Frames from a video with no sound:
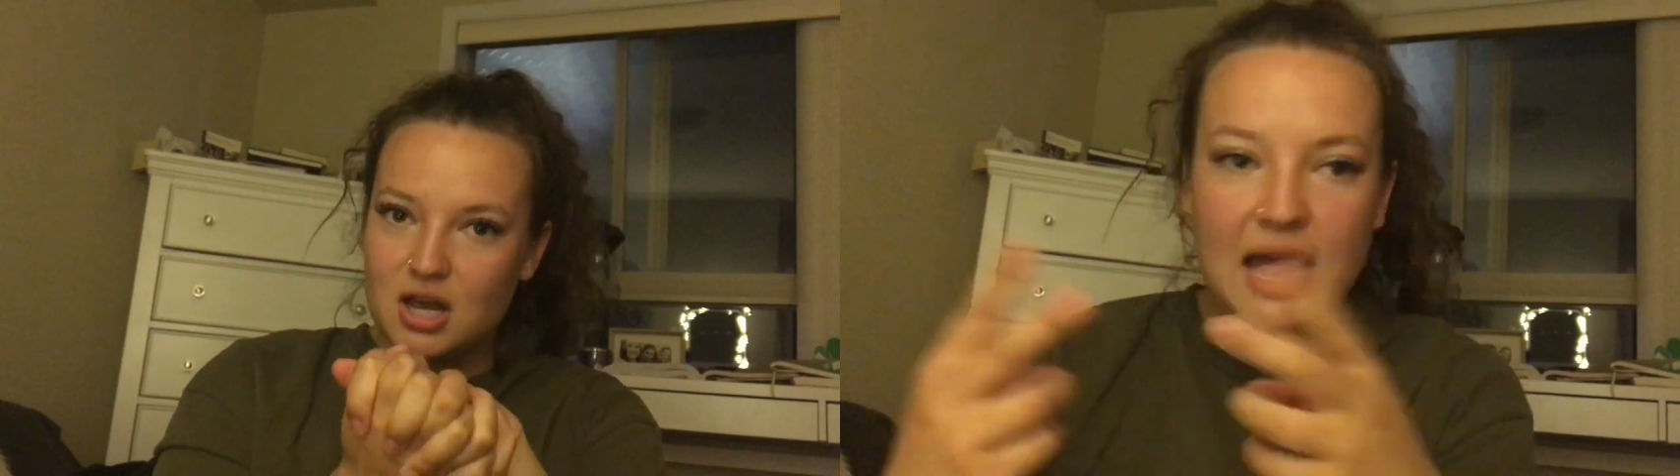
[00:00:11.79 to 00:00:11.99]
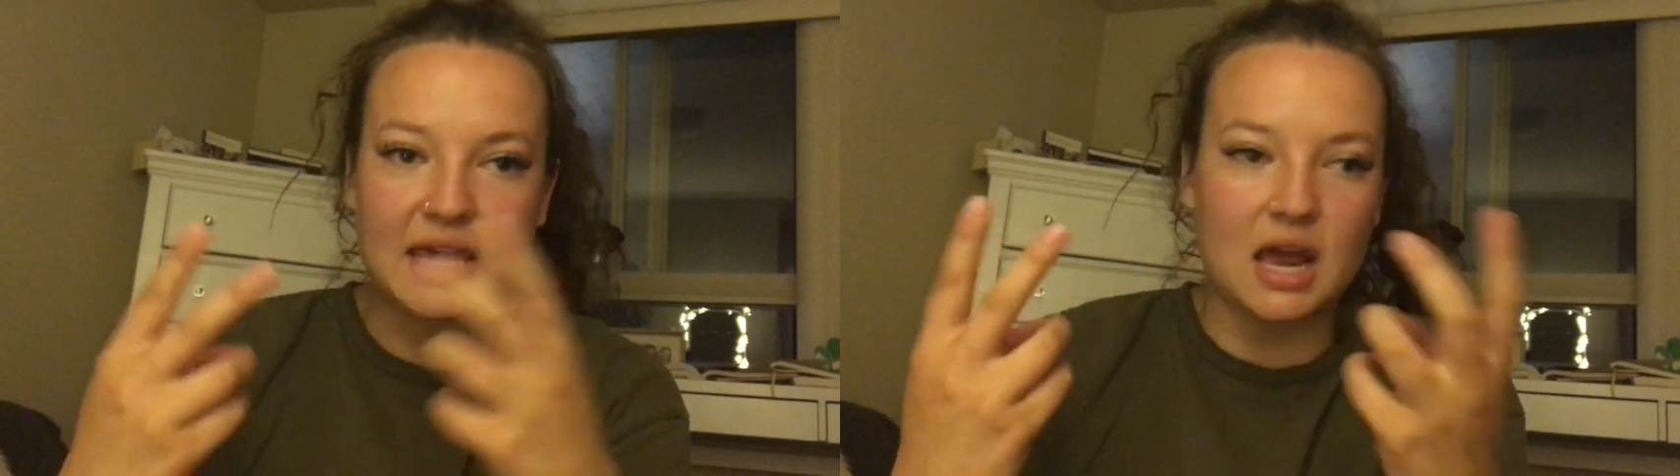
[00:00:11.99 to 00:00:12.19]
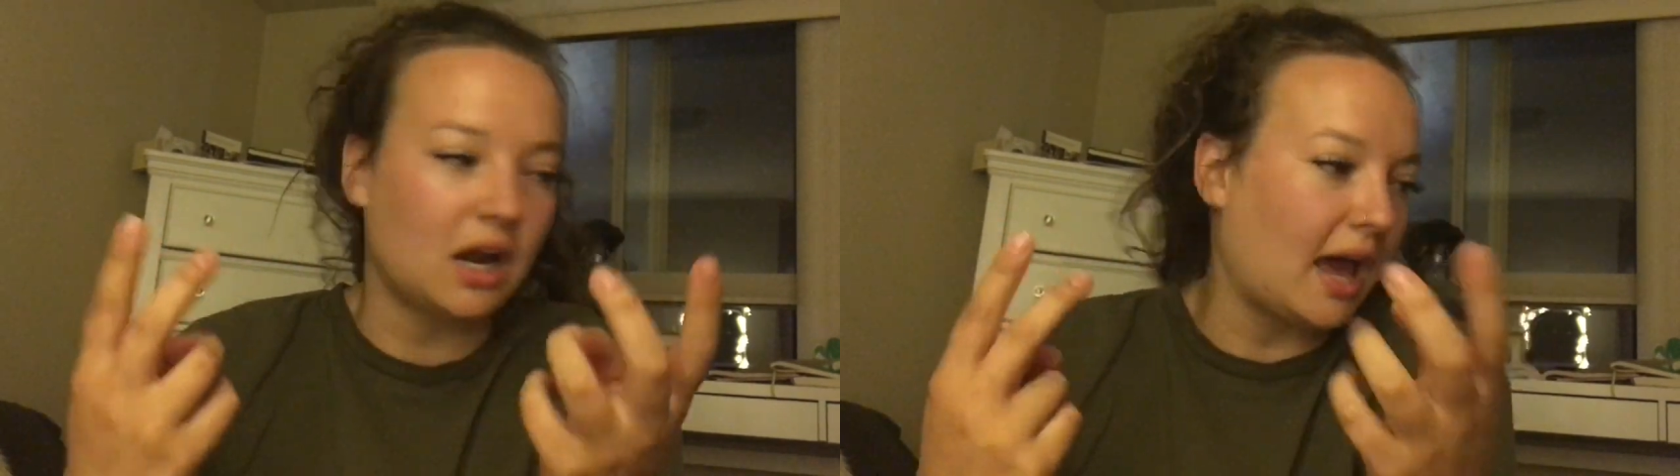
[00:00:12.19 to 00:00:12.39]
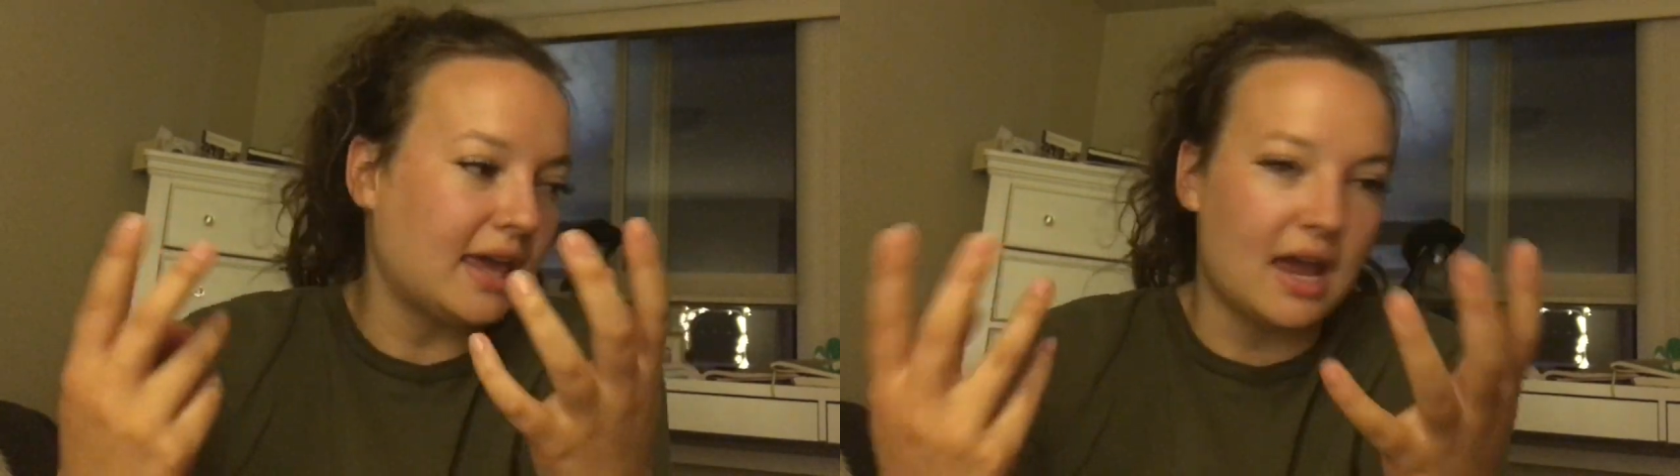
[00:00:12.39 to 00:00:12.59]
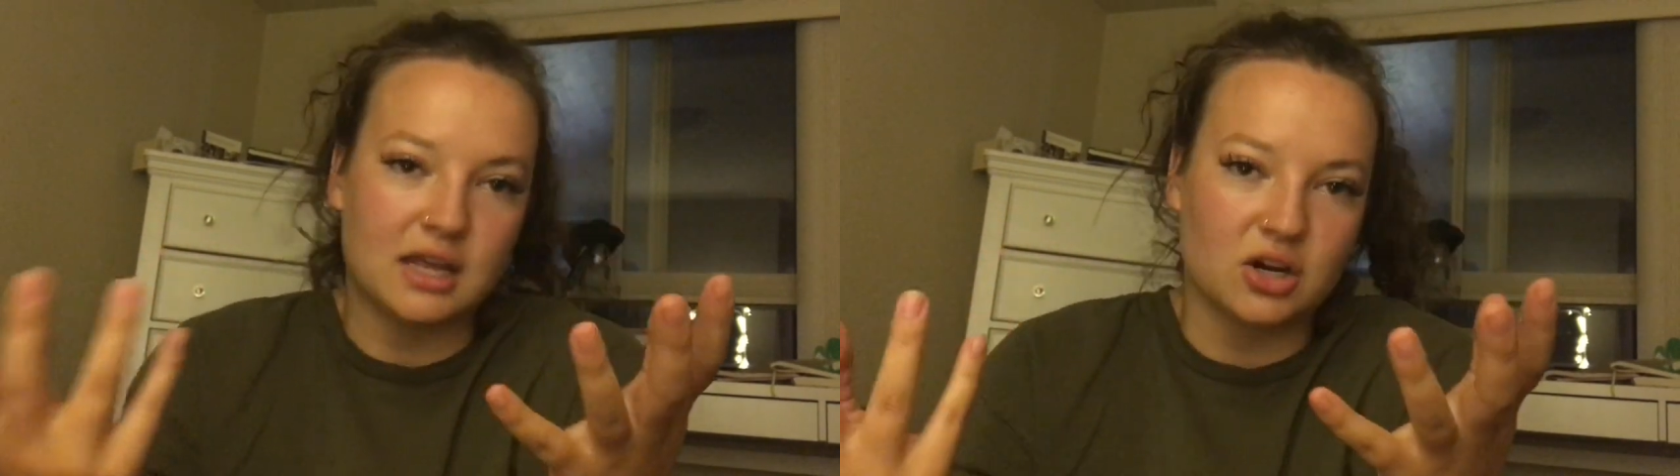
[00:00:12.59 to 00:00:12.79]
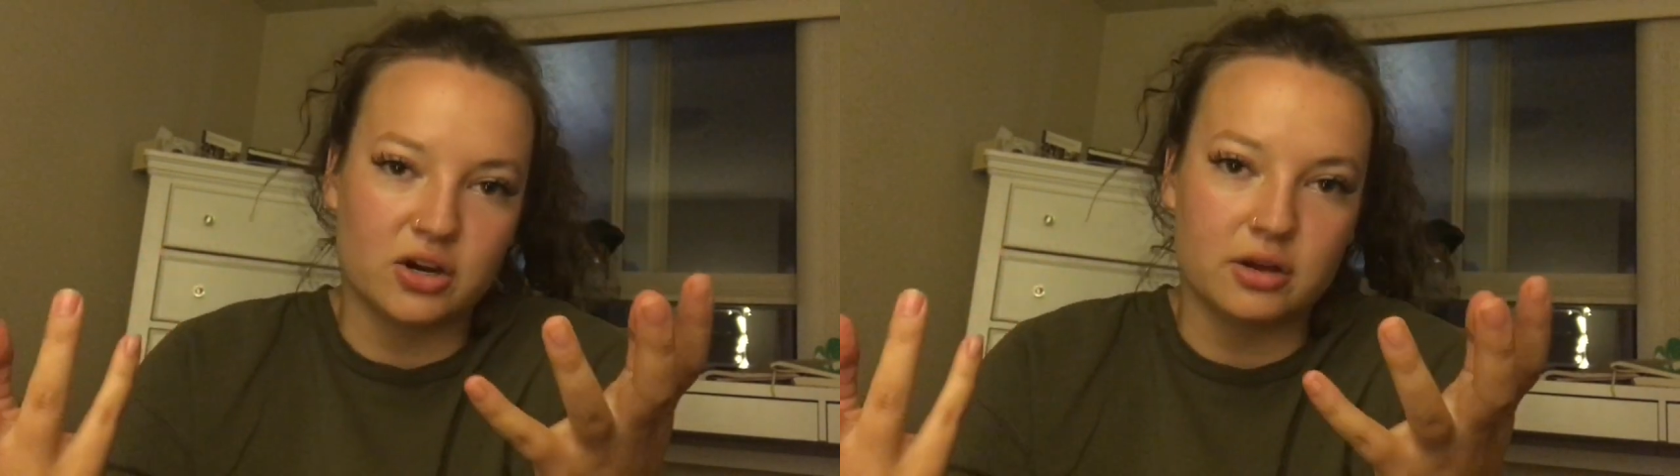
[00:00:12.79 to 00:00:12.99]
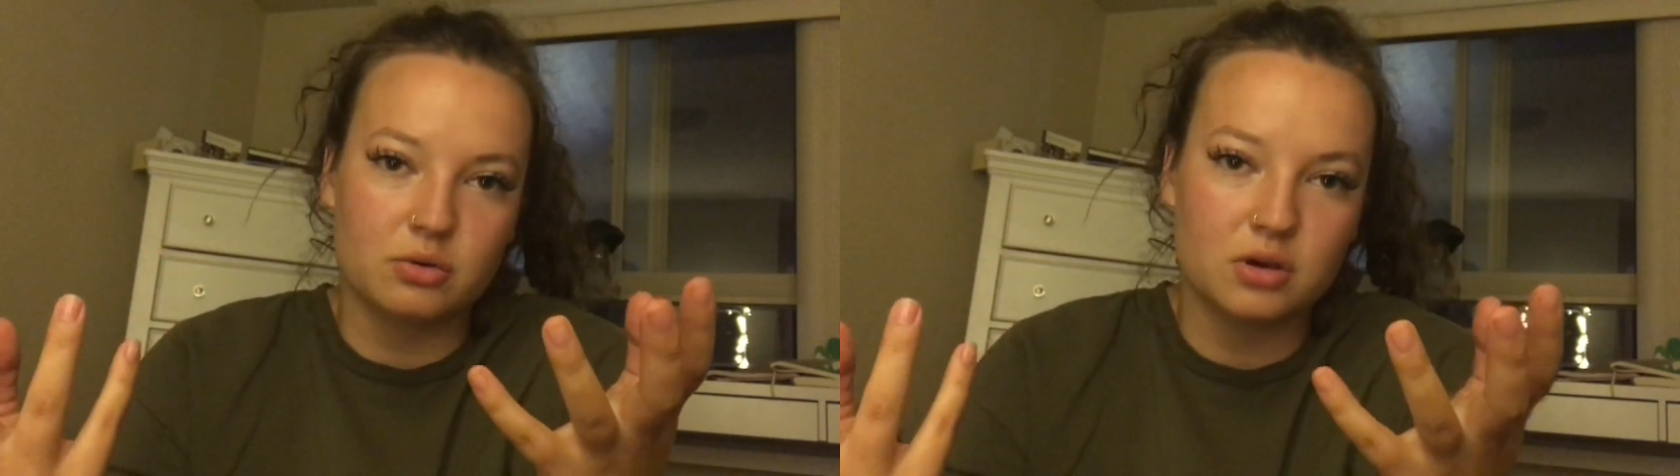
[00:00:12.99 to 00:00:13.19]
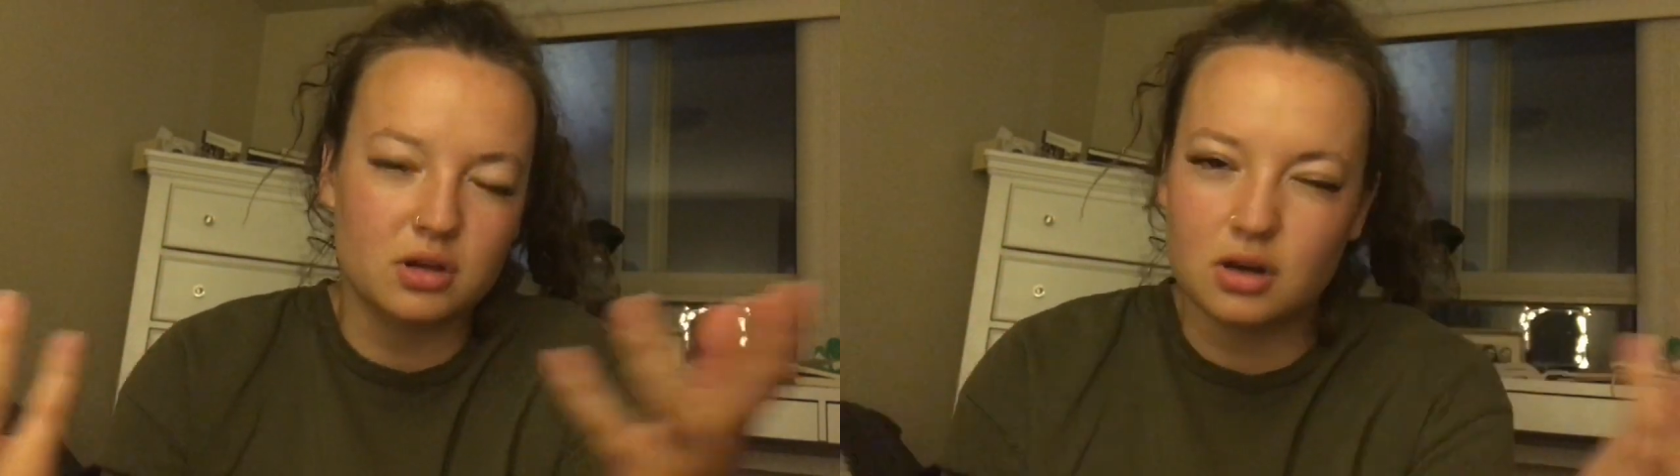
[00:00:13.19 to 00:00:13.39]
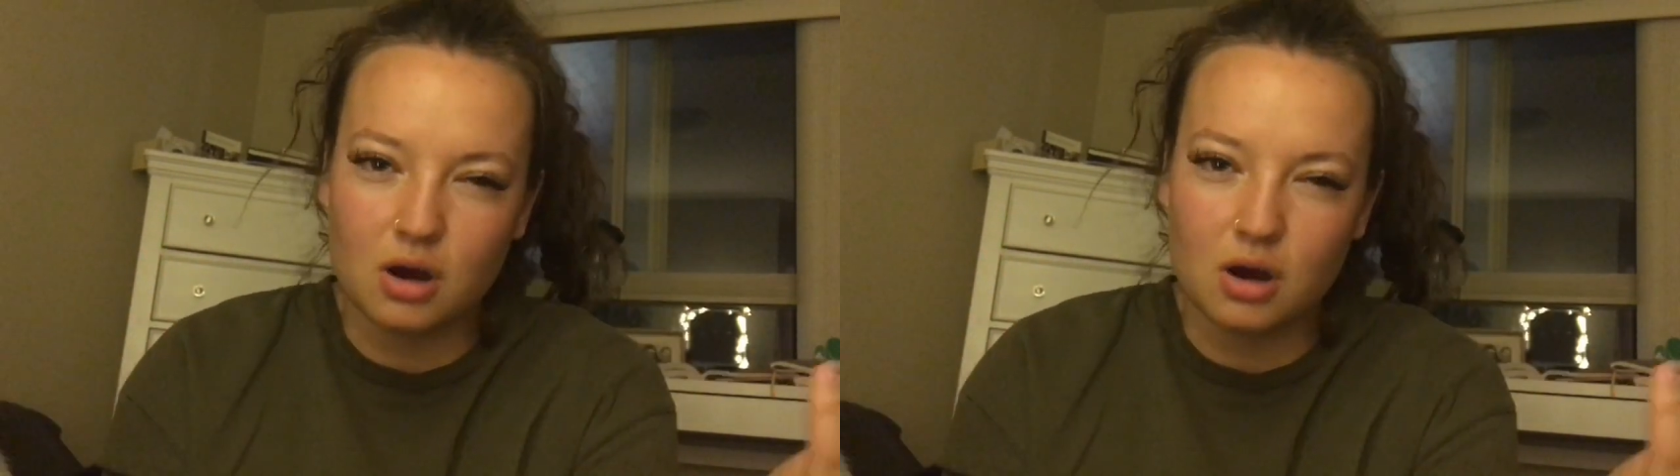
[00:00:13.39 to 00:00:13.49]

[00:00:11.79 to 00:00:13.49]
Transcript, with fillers: I can't hear you, you